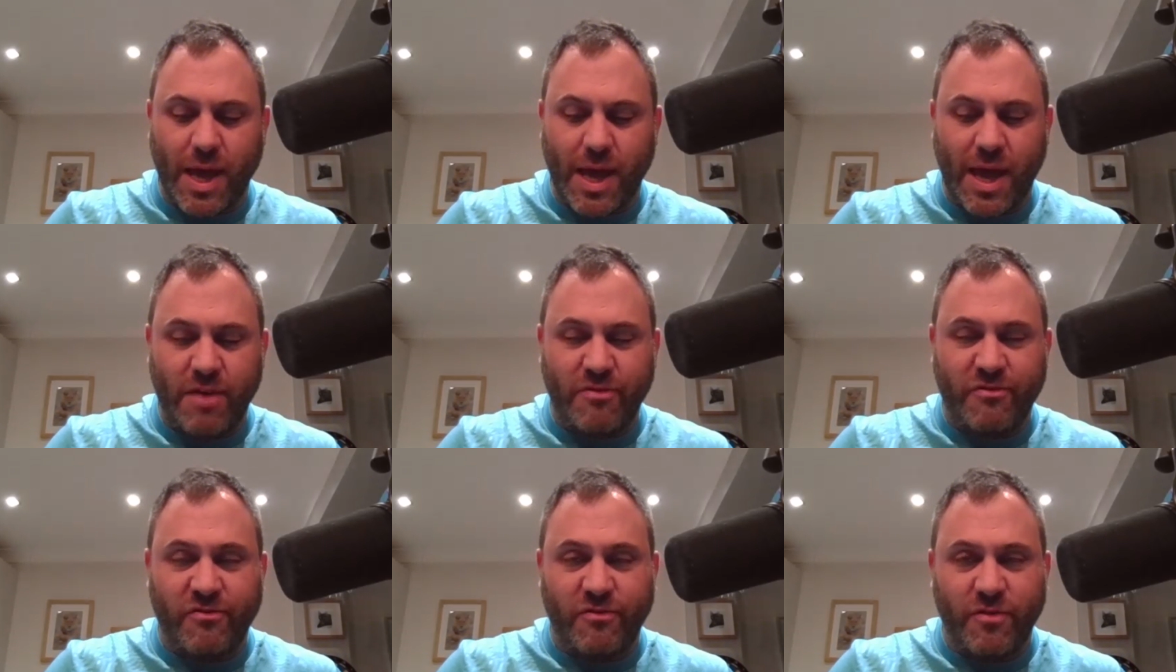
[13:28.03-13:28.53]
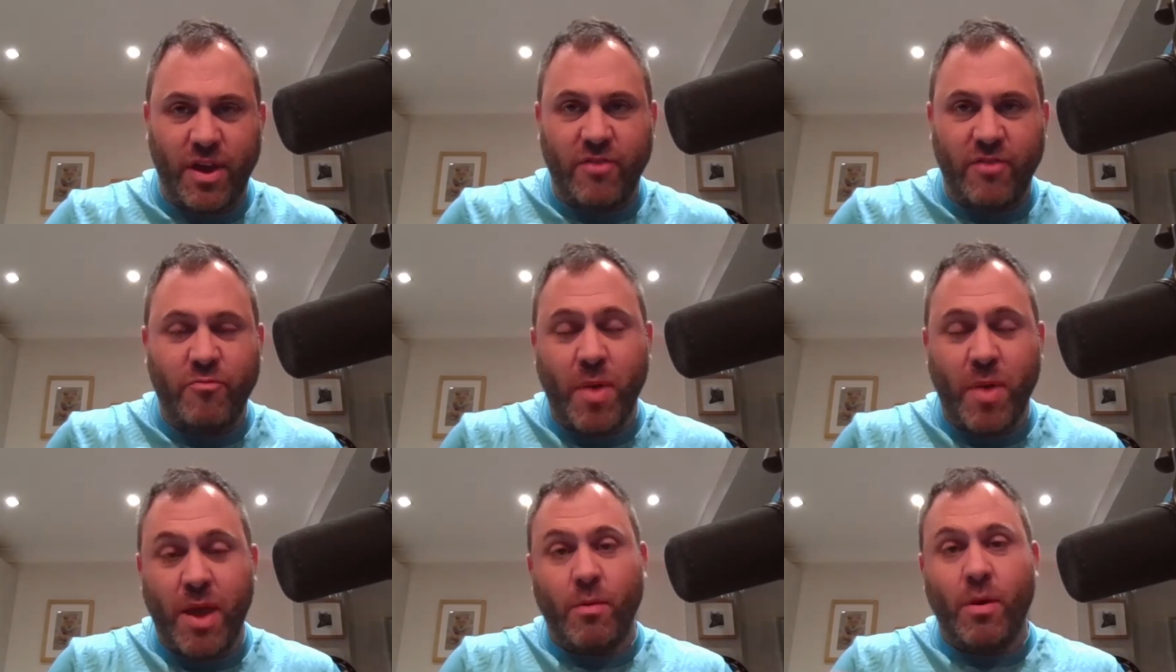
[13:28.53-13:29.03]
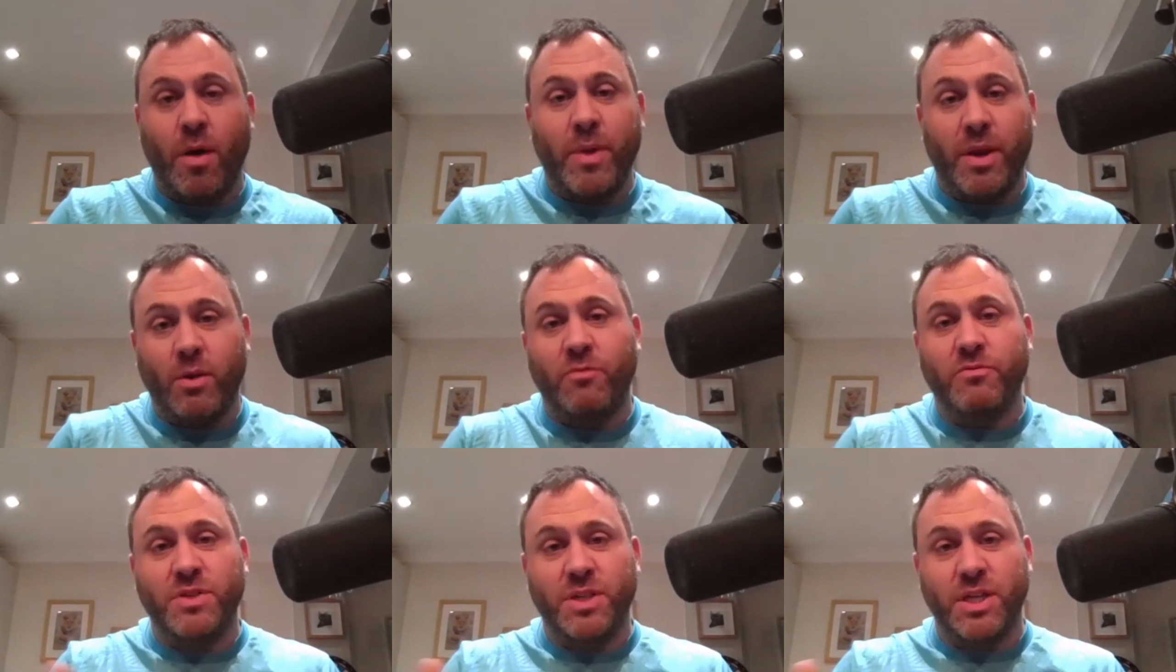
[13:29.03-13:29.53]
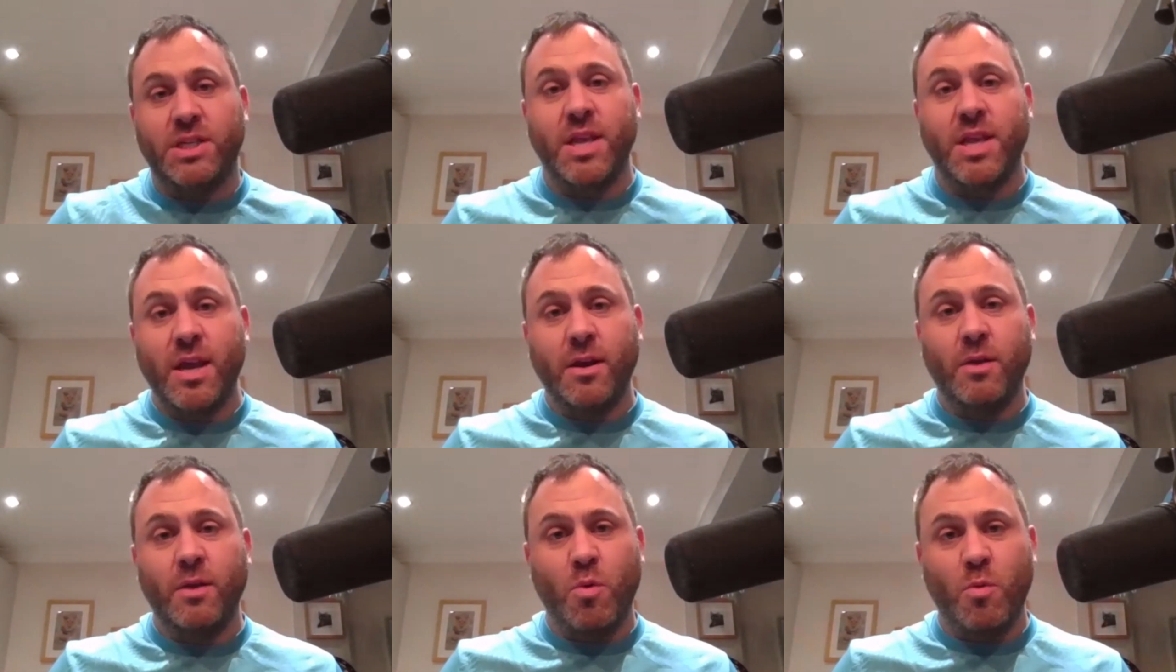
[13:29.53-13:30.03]
if Pete, I mean, obviously
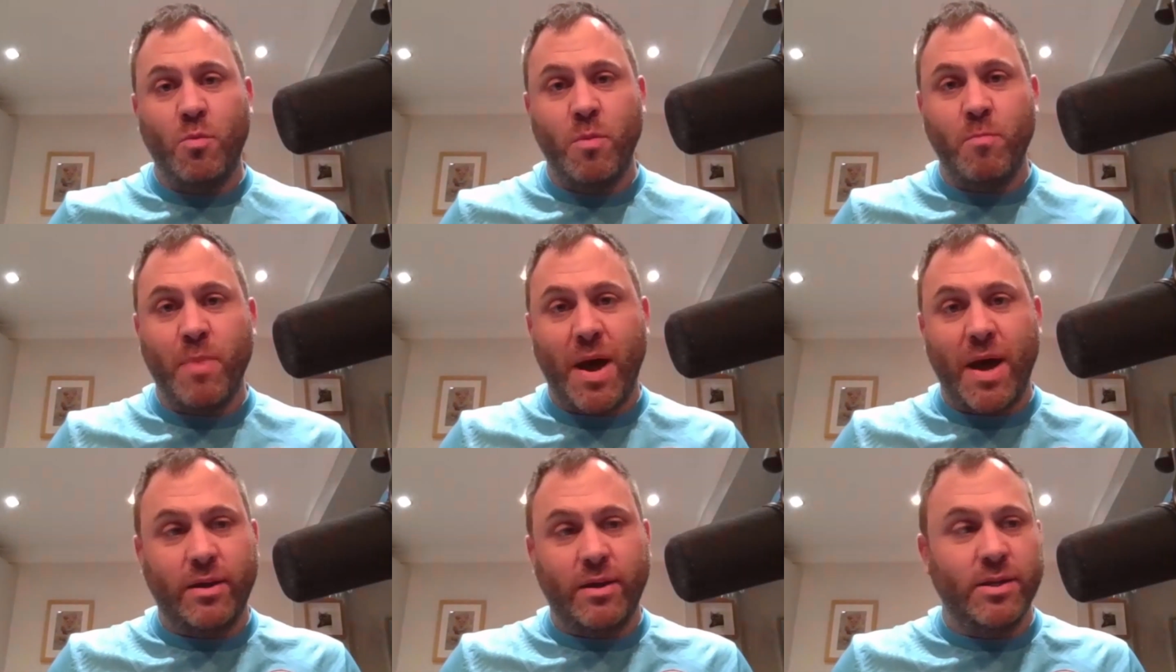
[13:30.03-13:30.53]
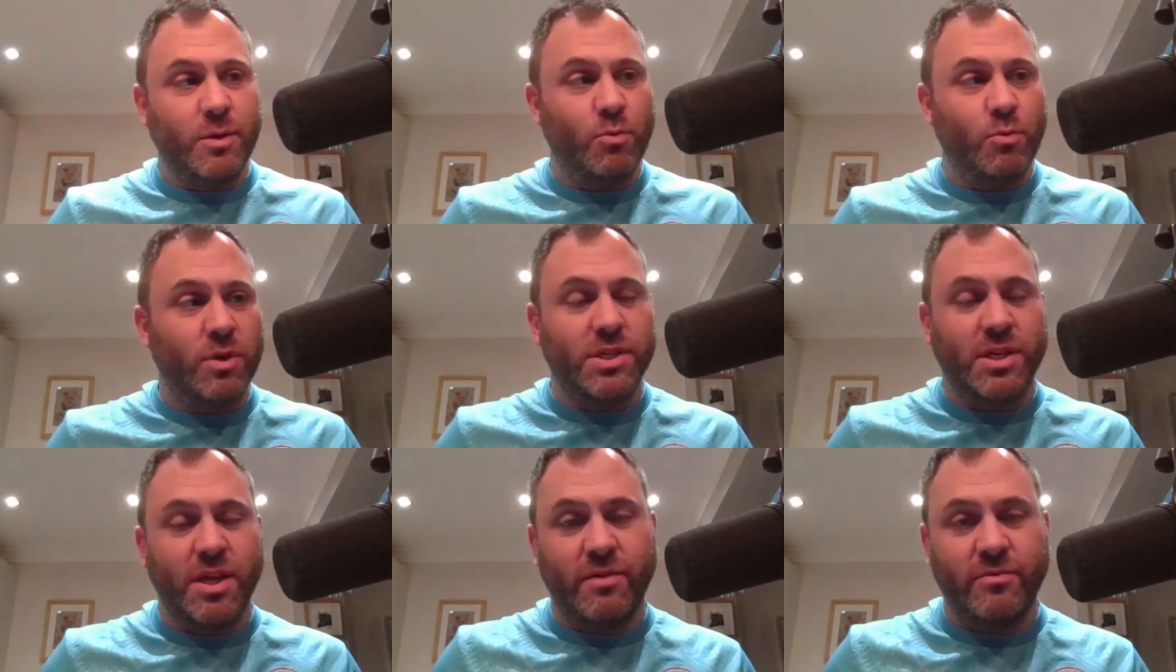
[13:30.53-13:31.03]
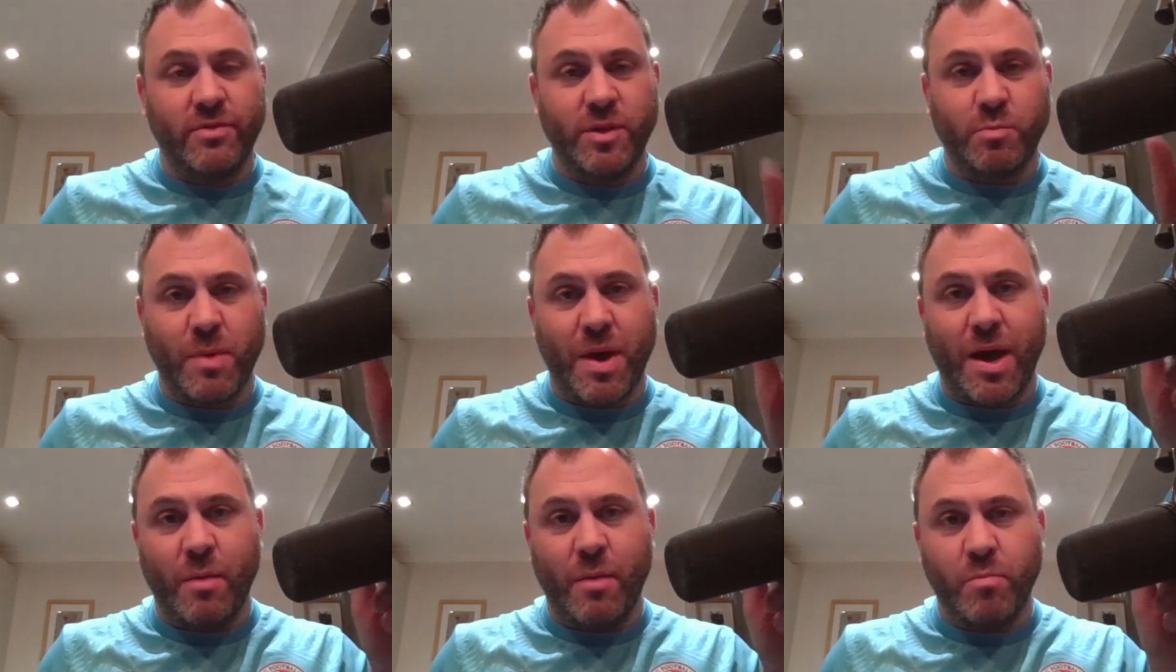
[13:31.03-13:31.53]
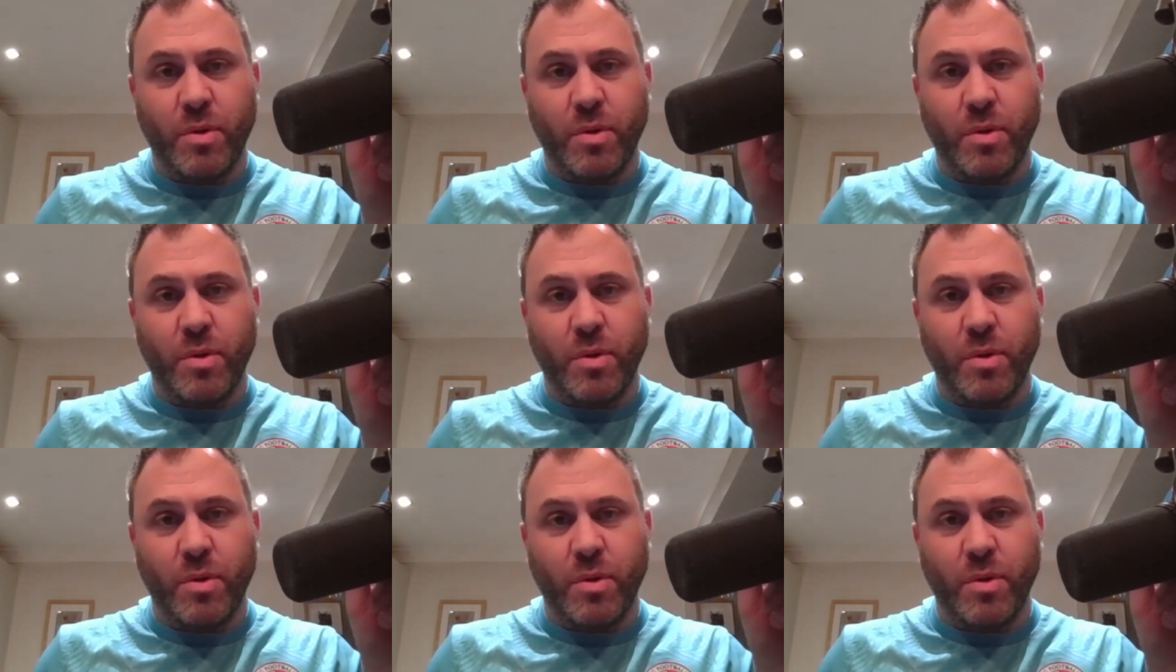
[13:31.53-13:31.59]
Stickland will be back because he would have served his ban.